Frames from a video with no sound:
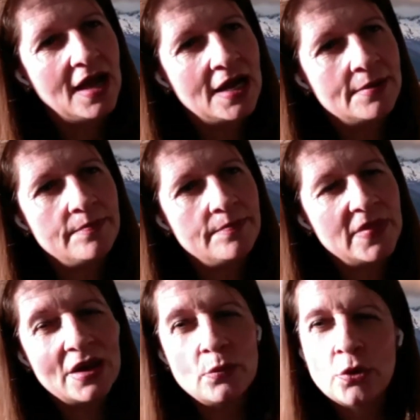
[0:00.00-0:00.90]

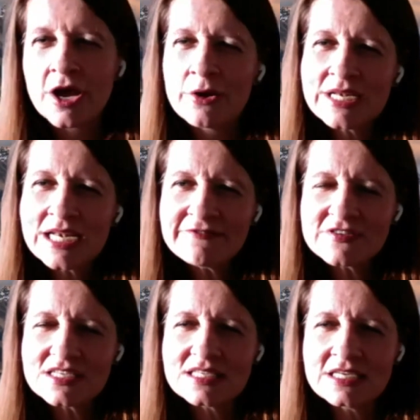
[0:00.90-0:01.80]
And what I would
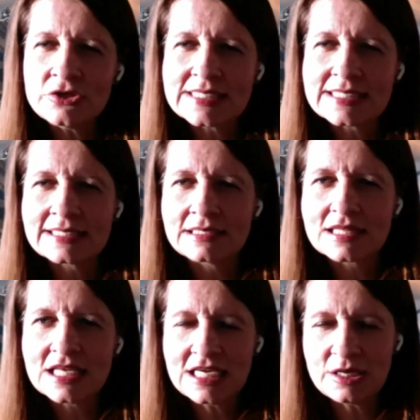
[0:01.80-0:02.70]
love to see New
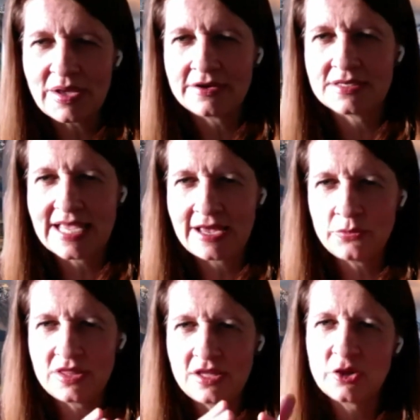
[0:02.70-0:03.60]
Zealand think about is
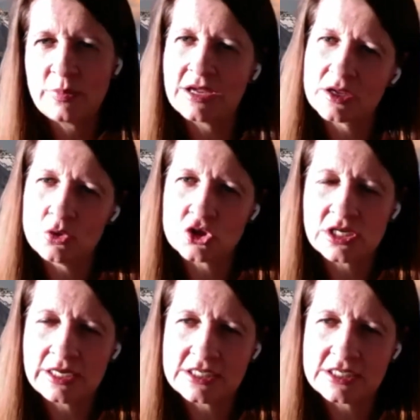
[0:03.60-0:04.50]
how do we think about
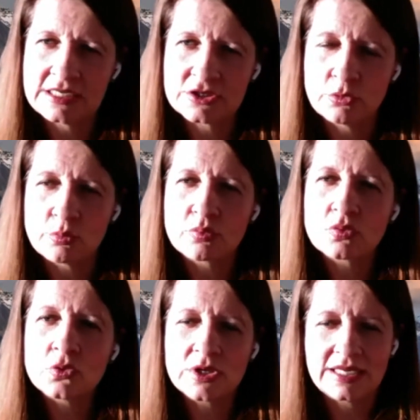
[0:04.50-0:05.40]
commercialization more
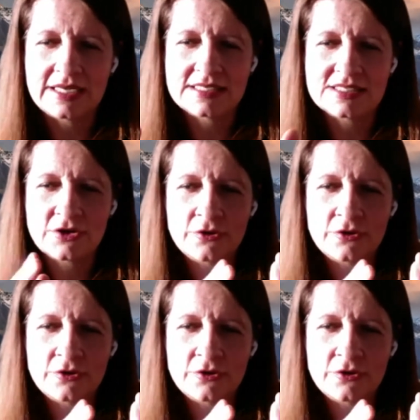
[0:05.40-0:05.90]
broadly?